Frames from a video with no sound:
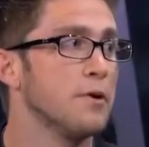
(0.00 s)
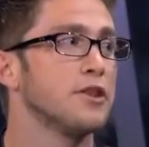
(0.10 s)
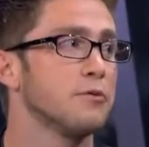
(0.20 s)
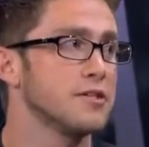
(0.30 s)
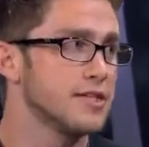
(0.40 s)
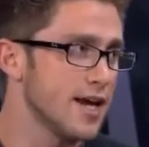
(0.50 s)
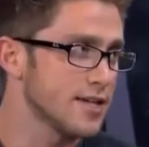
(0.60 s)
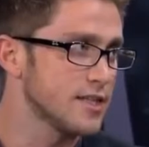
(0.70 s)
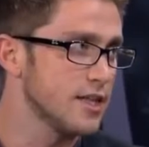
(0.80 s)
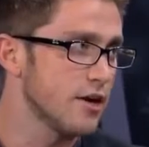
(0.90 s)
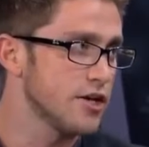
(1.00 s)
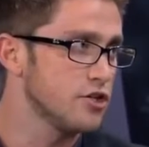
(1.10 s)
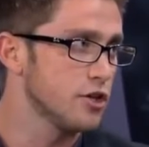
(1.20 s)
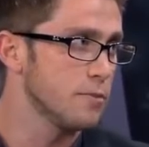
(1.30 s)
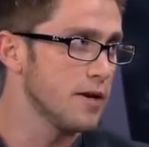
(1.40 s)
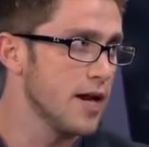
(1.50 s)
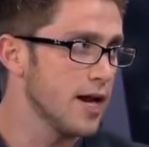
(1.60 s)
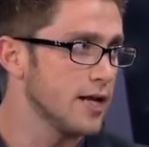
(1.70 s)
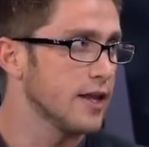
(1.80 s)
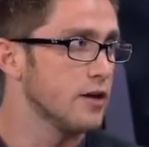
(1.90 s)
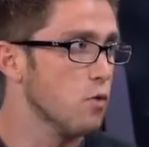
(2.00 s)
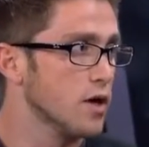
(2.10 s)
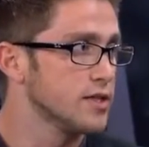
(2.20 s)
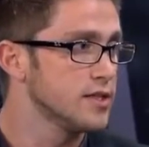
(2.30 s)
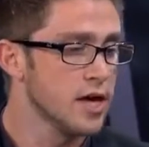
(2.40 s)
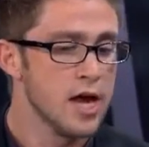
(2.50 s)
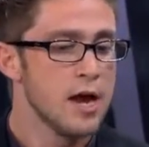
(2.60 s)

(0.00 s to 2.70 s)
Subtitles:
but there was CS in there he should have been hitting that he wasn't.